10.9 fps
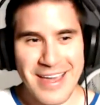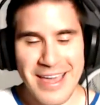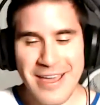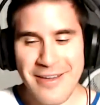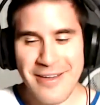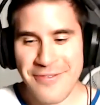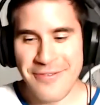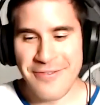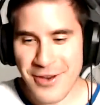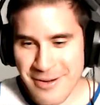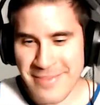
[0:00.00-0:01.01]
If you're a
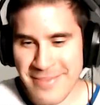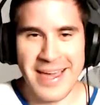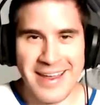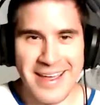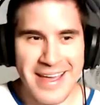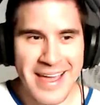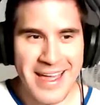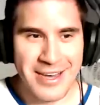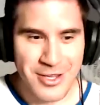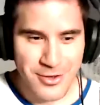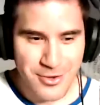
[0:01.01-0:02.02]
man and
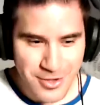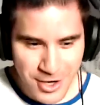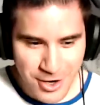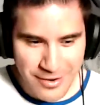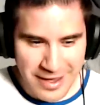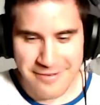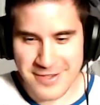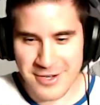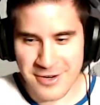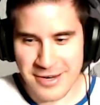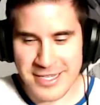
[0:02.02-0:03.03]
you go
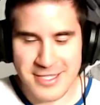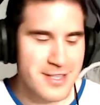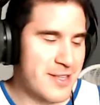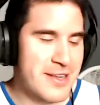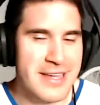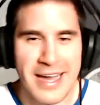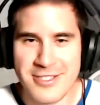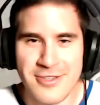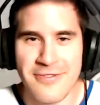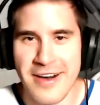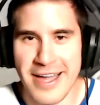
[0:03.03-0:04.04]
after, guys are
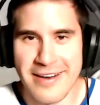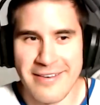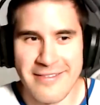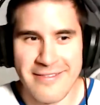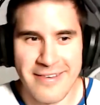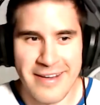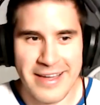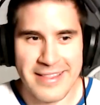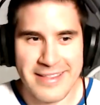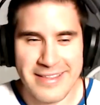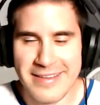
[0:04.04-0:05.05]
fine, right?
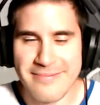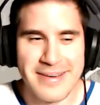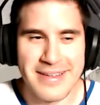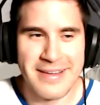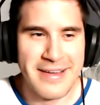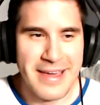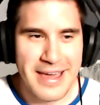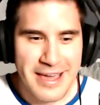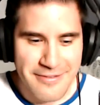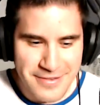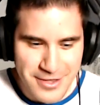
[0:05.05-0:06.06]
But
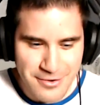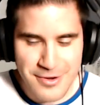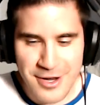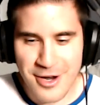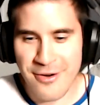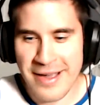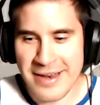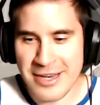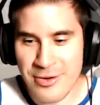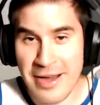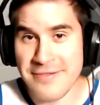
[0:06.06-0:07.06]
if you go and you
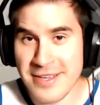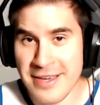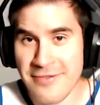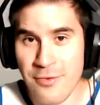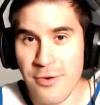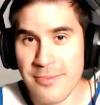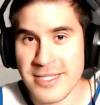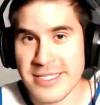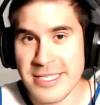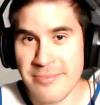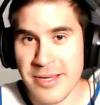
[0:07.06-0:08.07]
have to give a woman
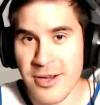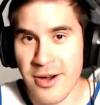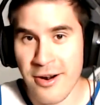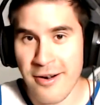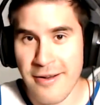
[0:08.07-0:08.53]
CPR,